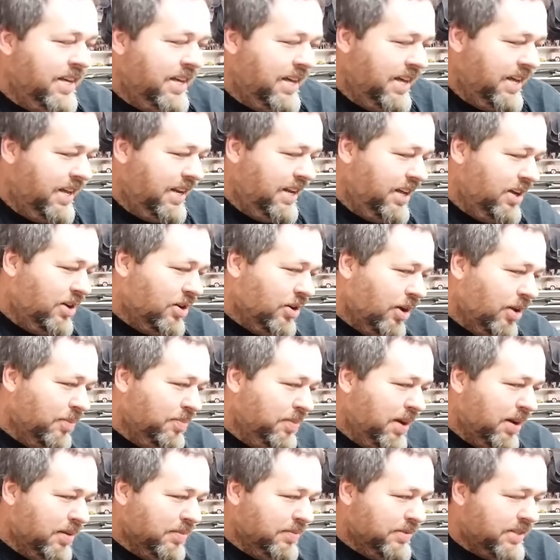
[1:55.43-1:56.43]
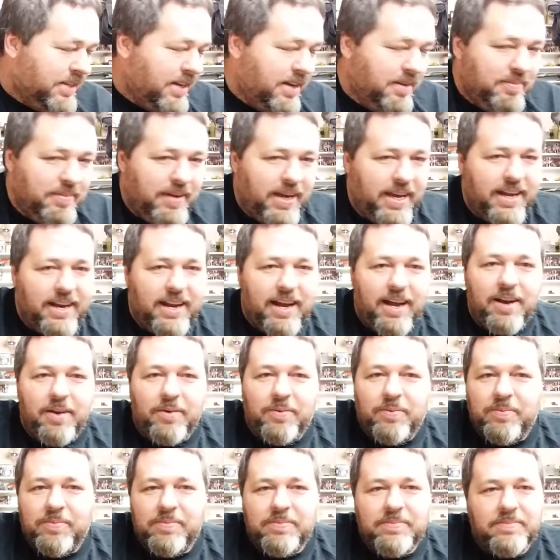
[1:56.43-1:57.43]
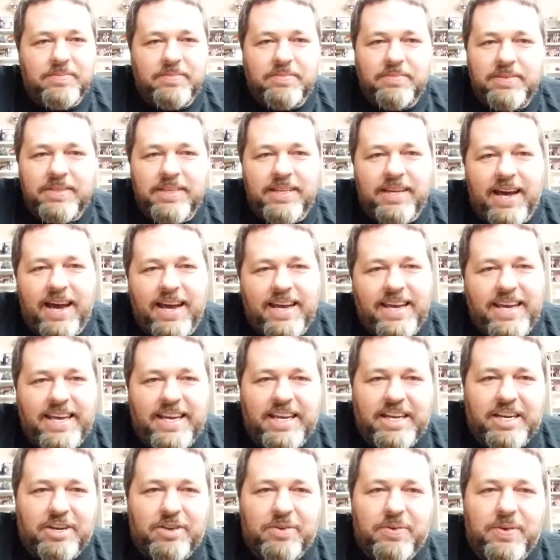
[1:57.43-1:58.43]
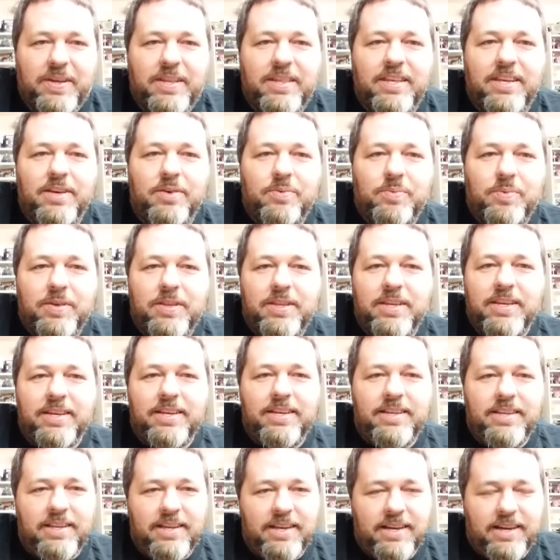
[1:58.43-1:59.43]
And he called me up and said, man, I can't do anything with it.